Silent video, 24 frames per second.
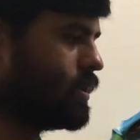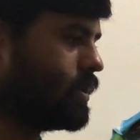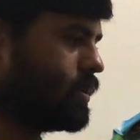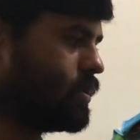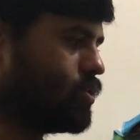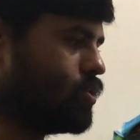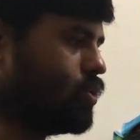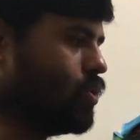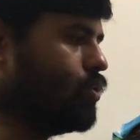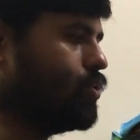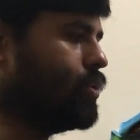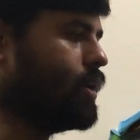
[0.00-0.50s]

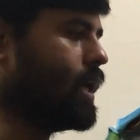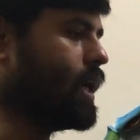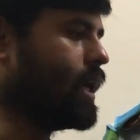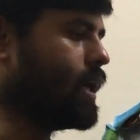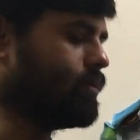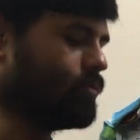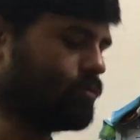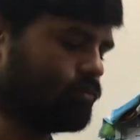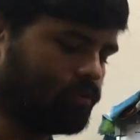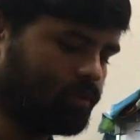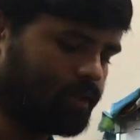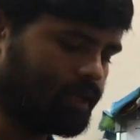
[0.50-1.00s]
So
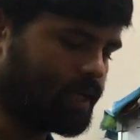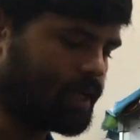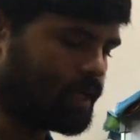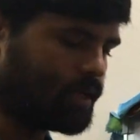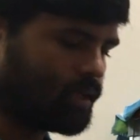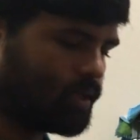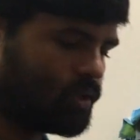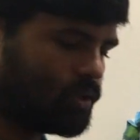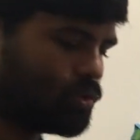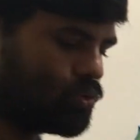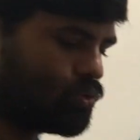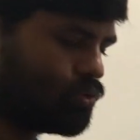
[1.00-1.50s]
we can
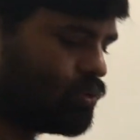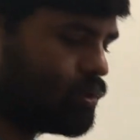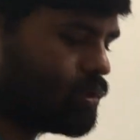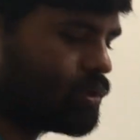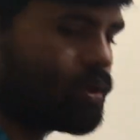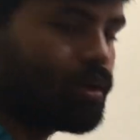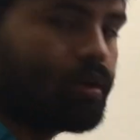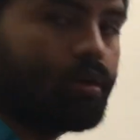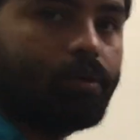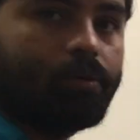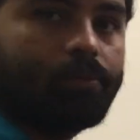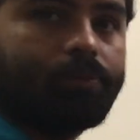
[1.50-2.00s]
understood
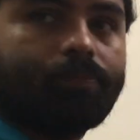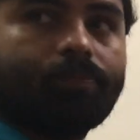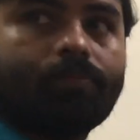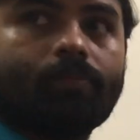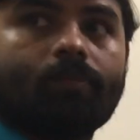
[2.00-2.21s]
now,